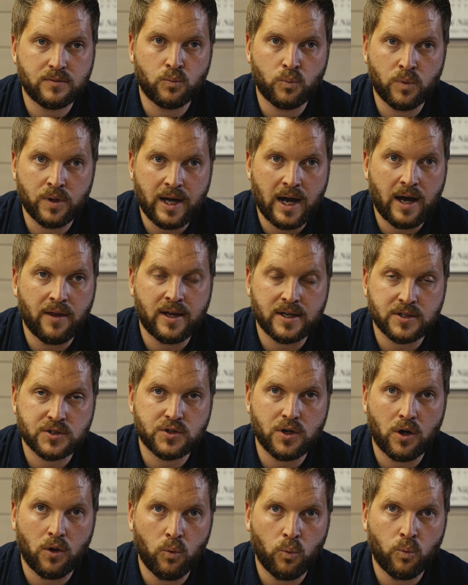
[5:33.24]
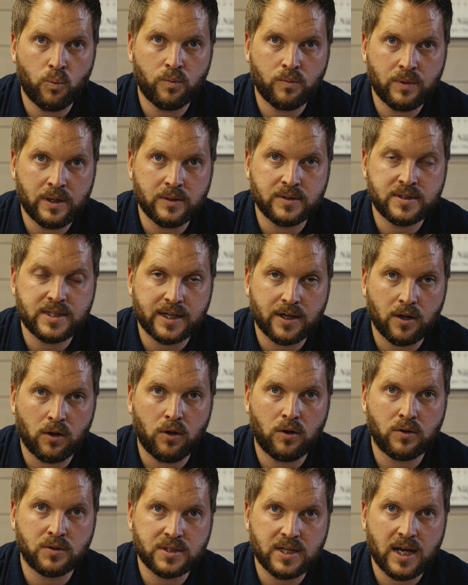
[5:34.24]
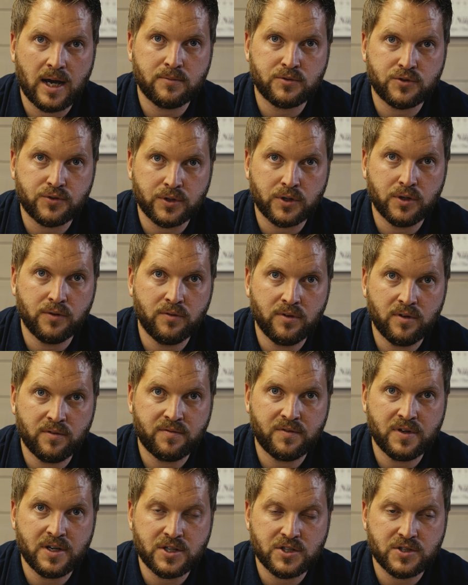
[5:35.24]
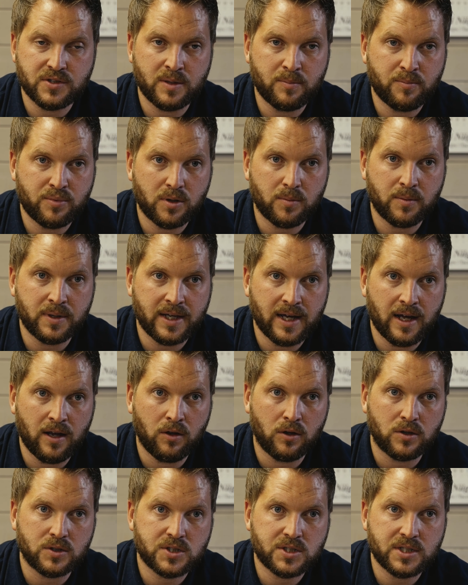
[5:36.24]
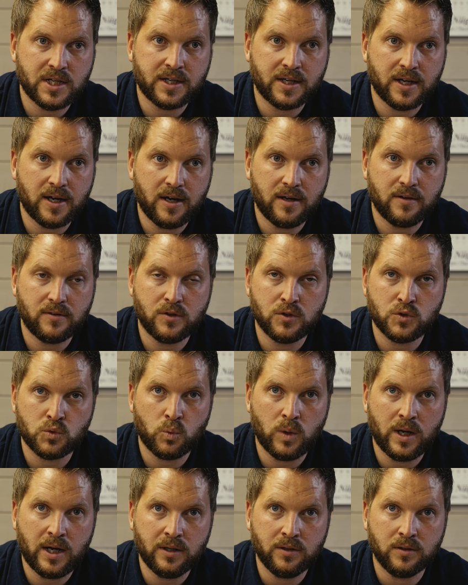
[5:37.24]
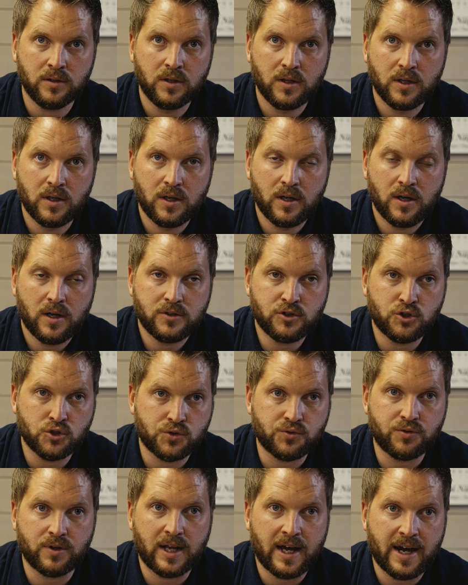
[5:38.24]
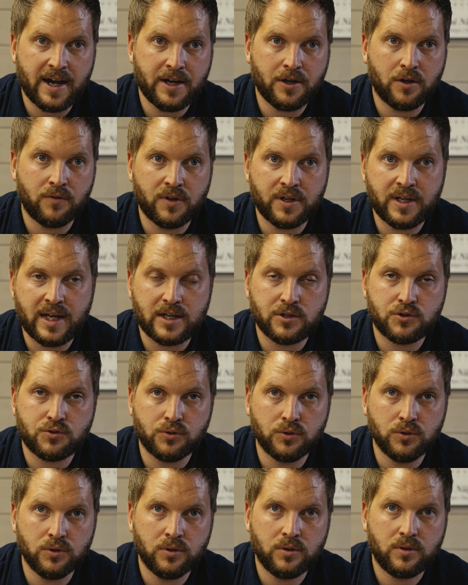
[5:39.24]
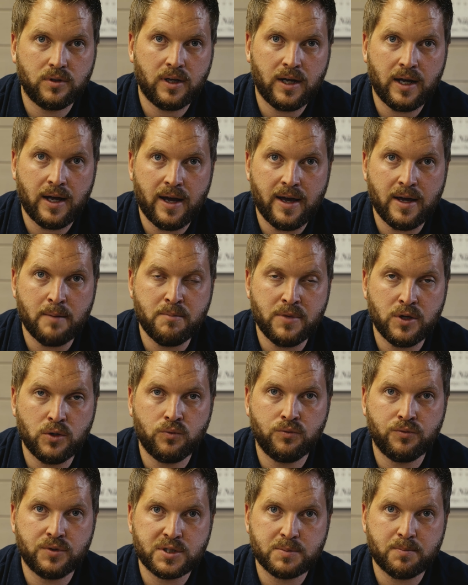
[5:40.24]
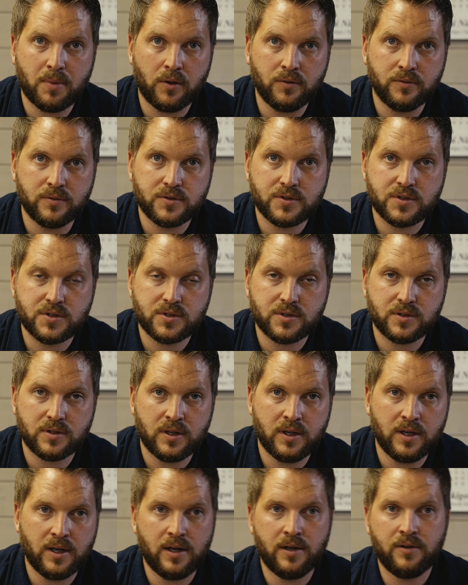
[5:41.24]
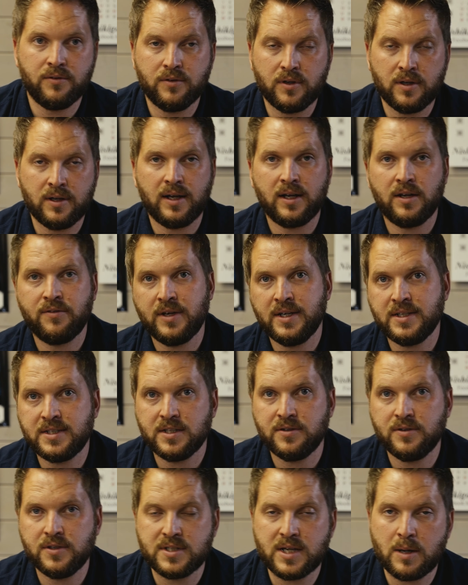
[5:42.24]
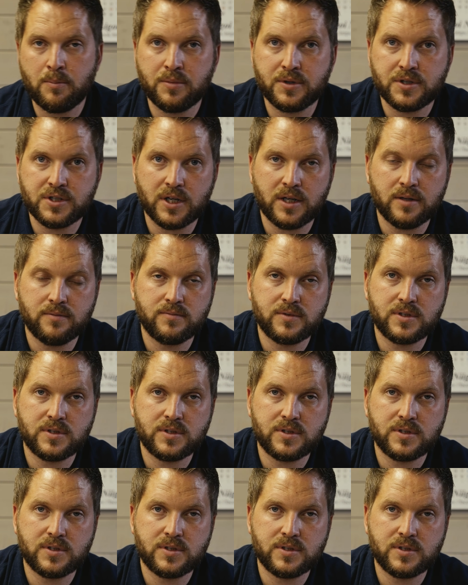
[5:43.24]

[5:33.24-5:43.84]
Without that salt, it would take a long time to recover the fish. They'd probably get a lot sicker as well, just relying on the natural immune response and elevating the temperature.